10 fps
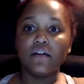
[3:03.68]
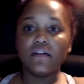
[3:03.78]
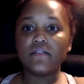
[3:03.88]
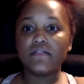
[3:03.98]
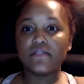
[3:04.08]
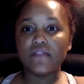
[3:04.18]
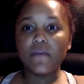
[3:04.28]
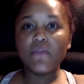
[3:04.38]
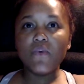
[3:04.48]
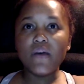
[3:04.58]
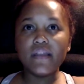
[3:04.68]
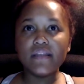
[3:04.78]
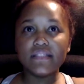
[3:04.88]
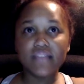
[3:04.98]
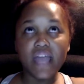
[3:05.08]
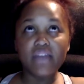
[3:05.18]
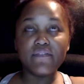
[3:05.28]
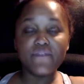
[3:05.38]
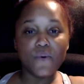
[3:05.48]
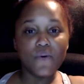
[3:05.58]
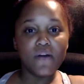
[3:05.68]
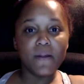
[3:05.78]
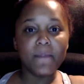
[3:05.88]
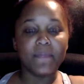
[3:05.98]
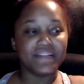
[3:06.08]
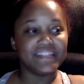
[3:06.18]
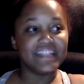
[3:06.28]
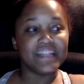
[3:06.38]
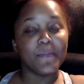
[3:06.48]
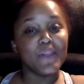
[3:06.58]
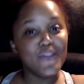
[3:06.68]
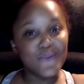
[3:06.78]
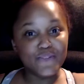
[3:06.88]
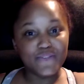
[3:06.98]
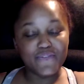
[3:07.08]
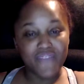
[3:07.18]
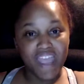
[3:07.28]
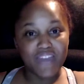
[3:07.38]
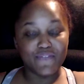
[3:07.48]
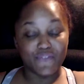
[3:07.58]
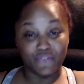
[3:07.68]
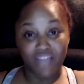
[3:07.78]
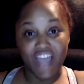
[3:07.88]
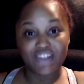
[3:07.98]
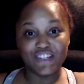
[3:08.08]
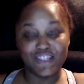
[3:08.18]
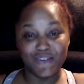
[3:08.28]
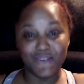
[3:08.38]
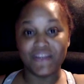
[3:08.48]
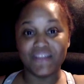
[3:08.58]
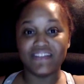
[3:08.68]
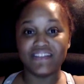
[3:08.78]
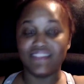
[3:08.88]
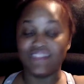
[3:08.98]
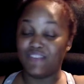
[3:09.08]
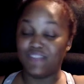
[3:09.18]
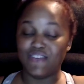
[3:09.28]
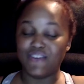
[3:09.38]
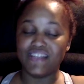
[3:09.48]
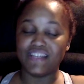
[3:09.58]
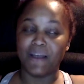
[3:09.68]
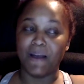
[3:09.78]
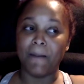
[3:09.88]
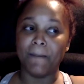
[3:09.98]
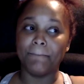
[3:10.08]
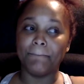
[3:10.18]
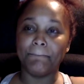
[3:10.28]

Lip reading: somewhat excited for, but since I'm a huge fan of the Flash series, the TV series, I'm